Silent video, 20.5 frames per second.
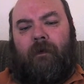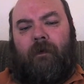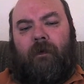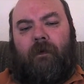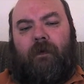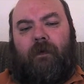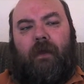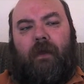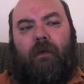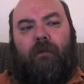
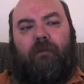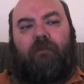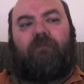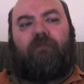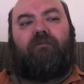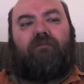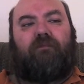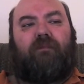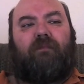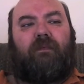Now,
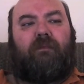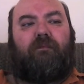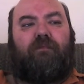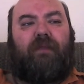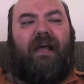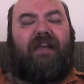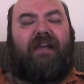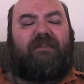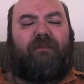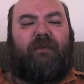
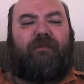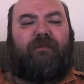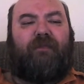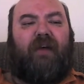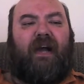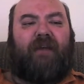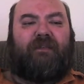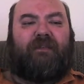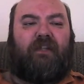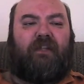Plasma
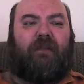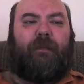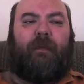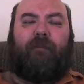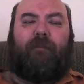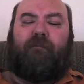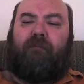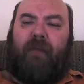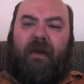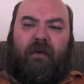5 is a little
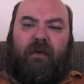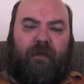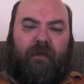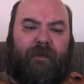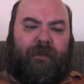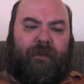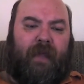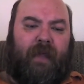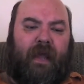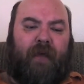bit better
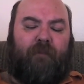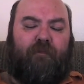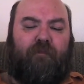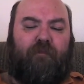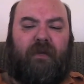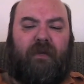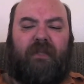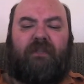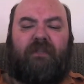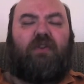than that,
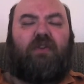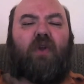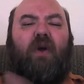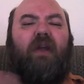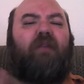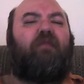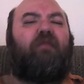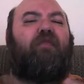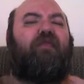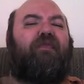but its
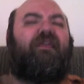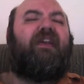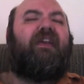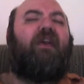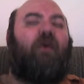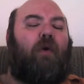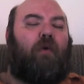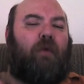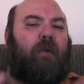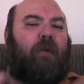look and
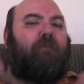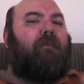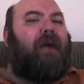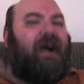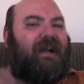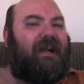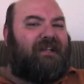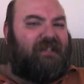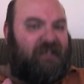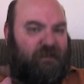feel
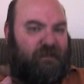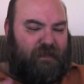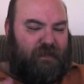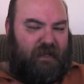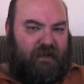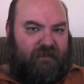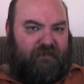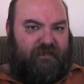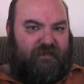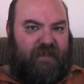reminds
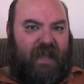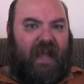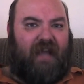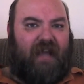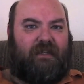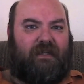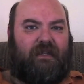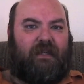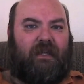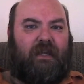me of
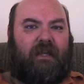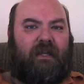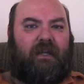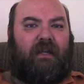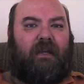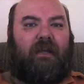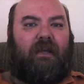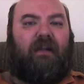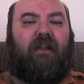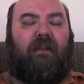that.
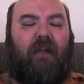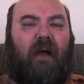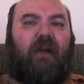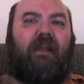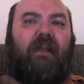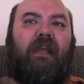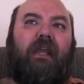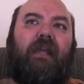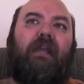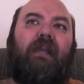
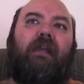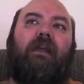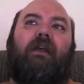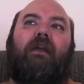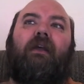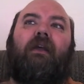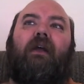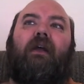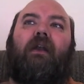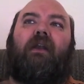Clunky,
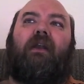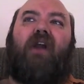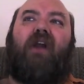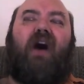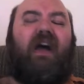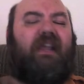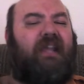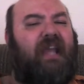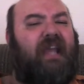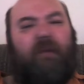
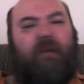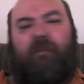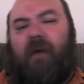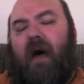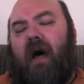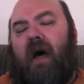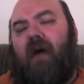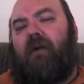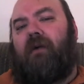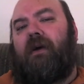not yet
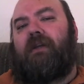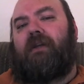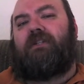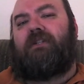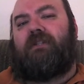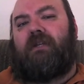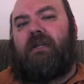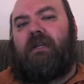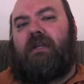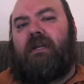
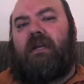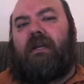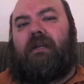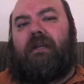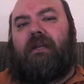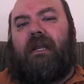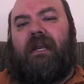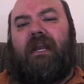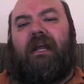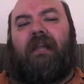polished,
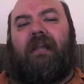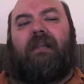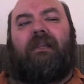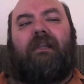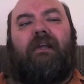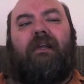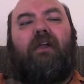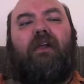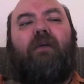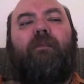needing a
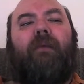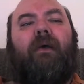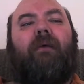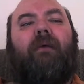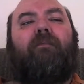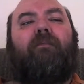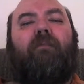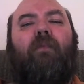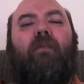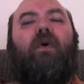little
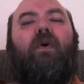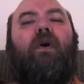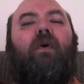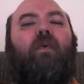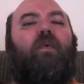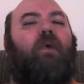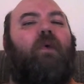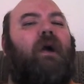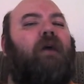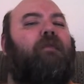bit more
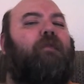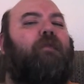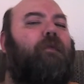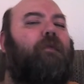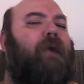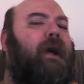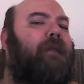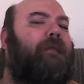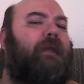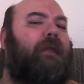rough
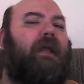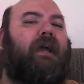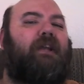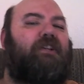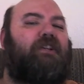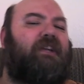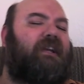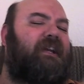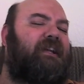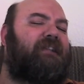around the
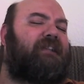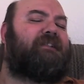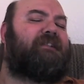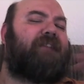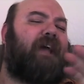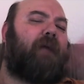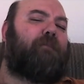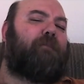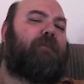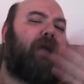edge. I need to get the
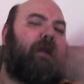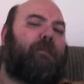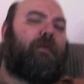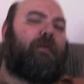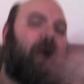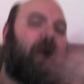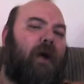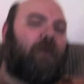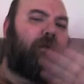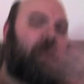
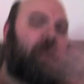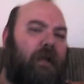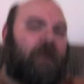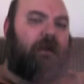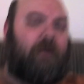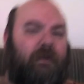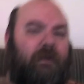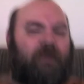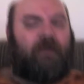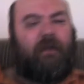sandpaper out, kind
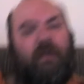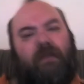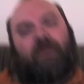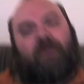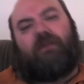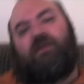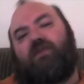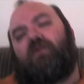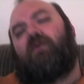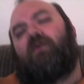of
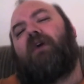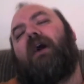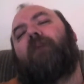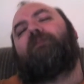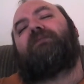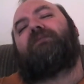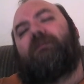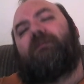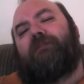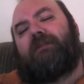
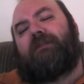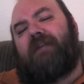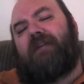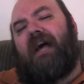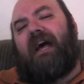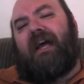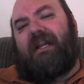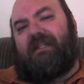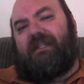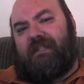scrub some
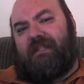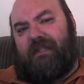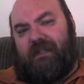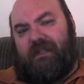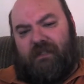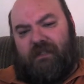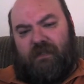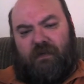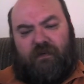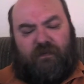sides
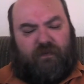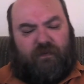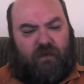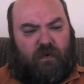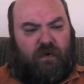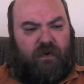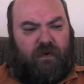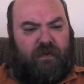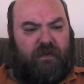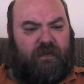and so
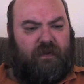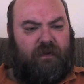forth.